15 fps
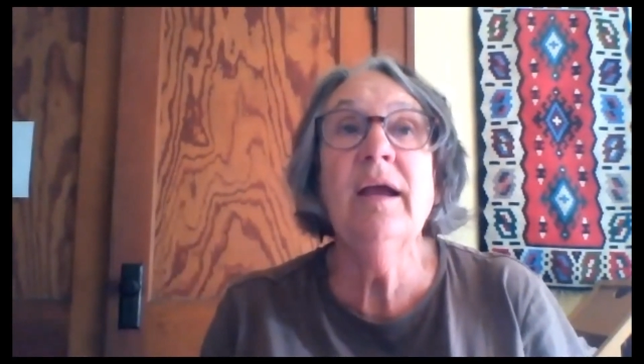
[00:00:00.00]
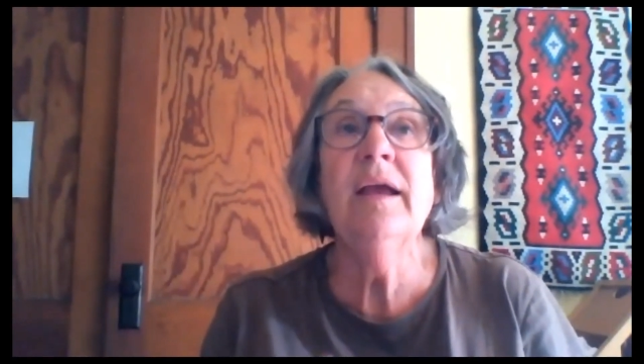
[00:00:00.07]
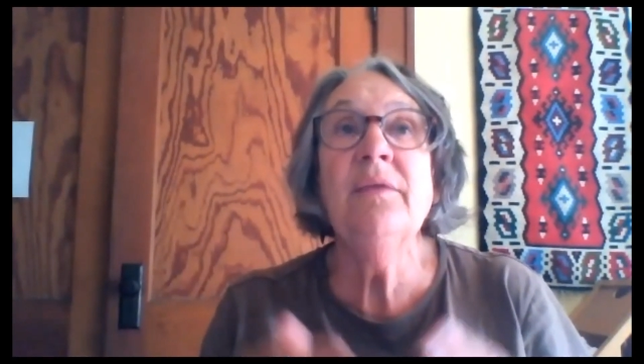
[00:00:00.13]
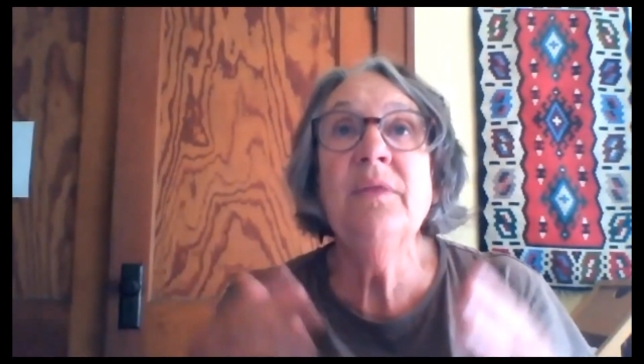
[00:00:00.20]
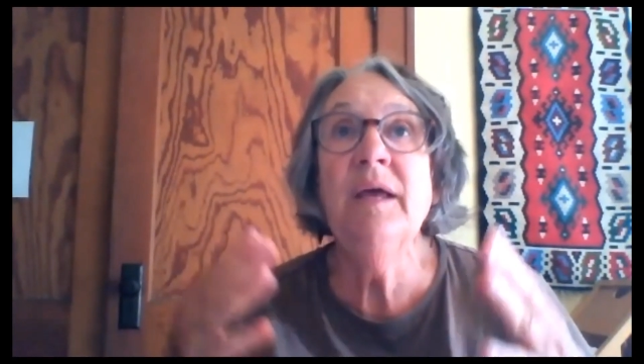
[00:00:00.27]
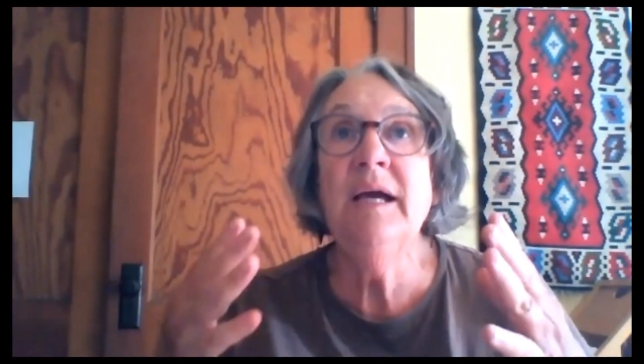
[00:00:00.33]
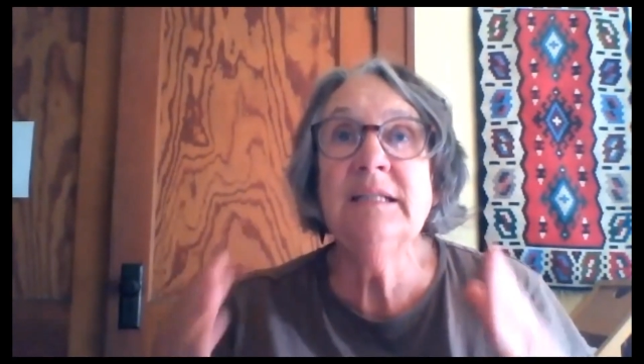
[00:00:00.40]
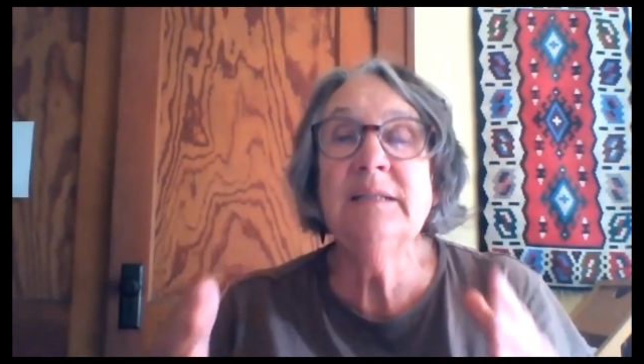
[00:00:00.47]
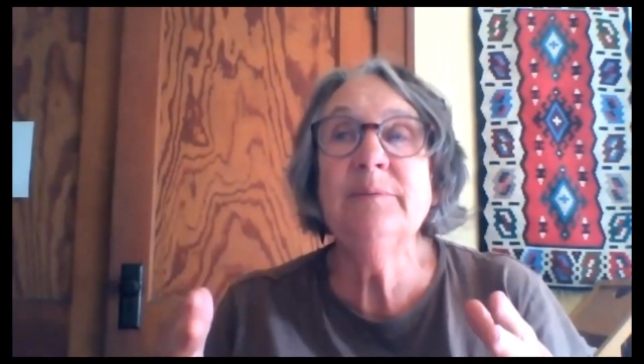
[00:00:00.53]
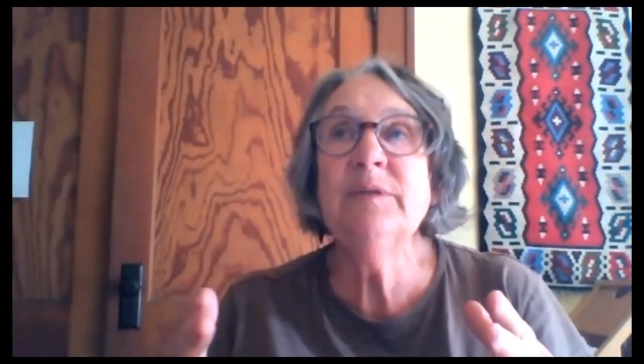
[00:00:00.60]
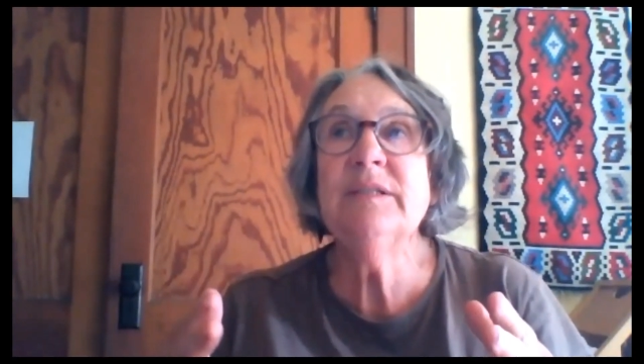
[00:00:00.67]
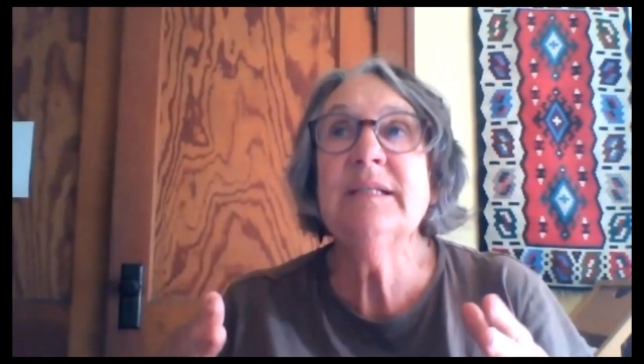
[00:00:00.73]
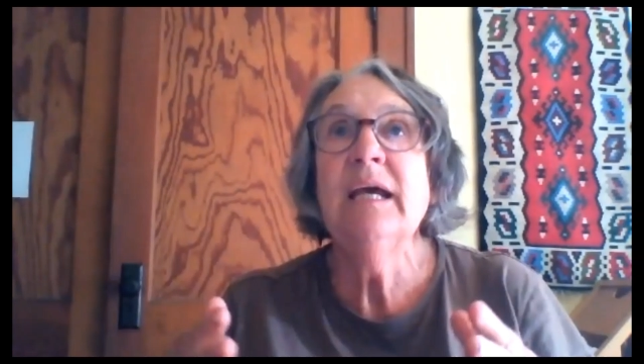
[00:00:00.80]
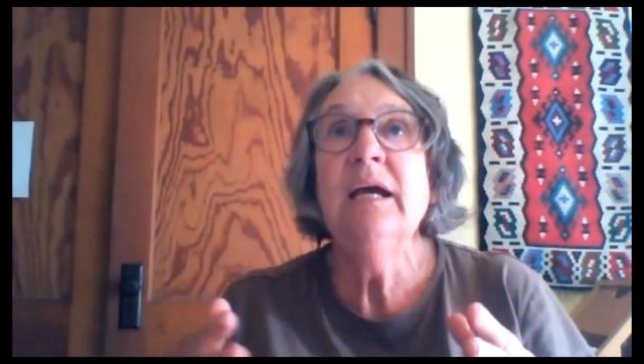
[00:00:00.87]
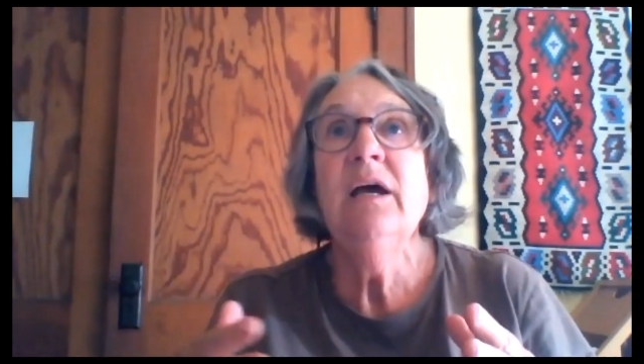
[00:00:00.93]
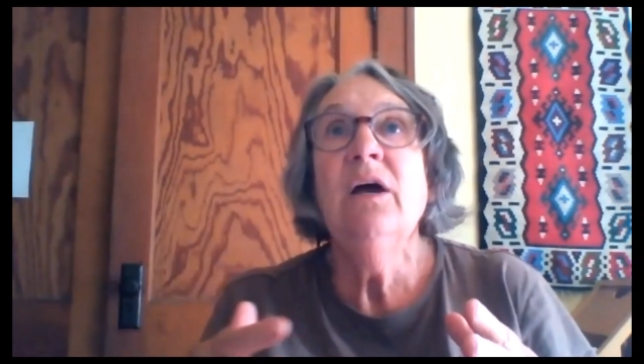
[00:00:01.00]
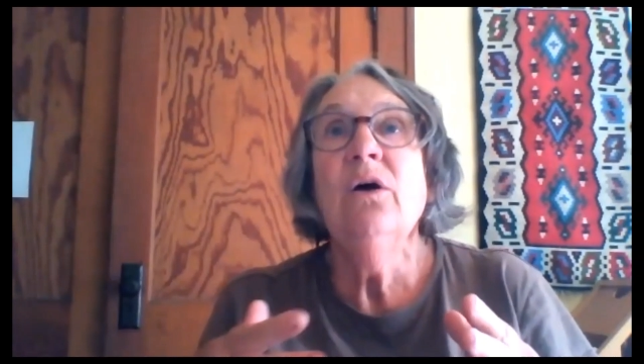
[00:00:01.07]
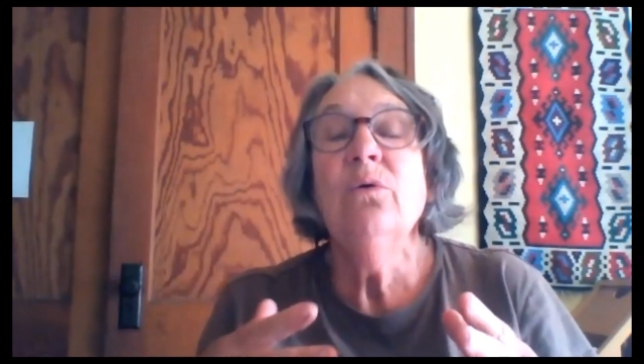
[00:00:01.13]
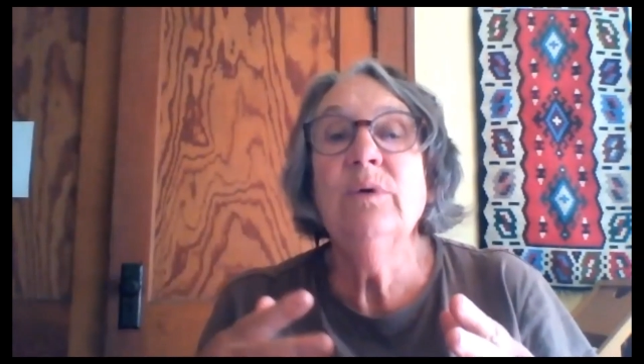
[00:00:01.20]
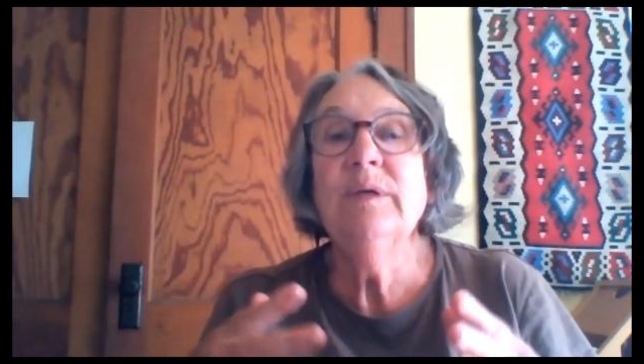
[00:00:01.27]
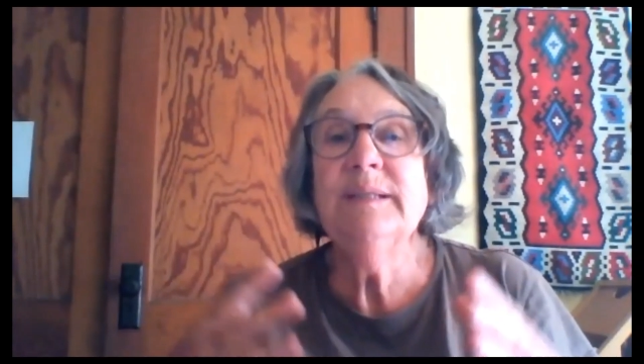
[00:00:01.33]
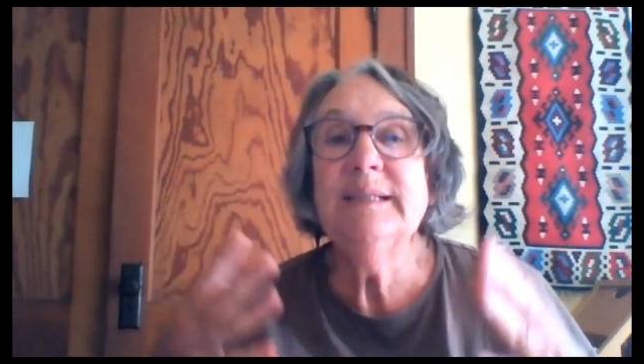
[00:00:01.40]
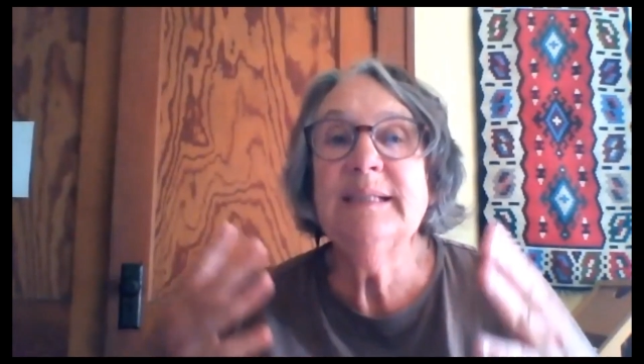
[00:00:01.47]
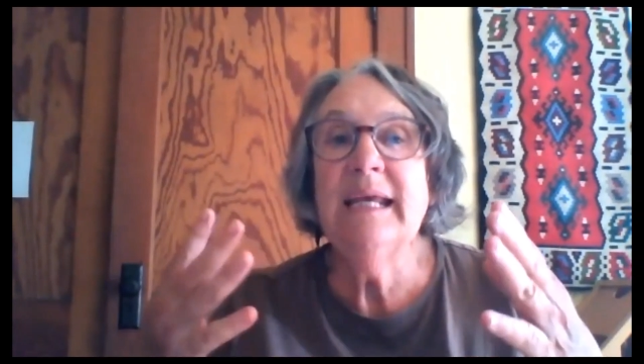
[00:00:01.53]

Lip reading: And the husbands would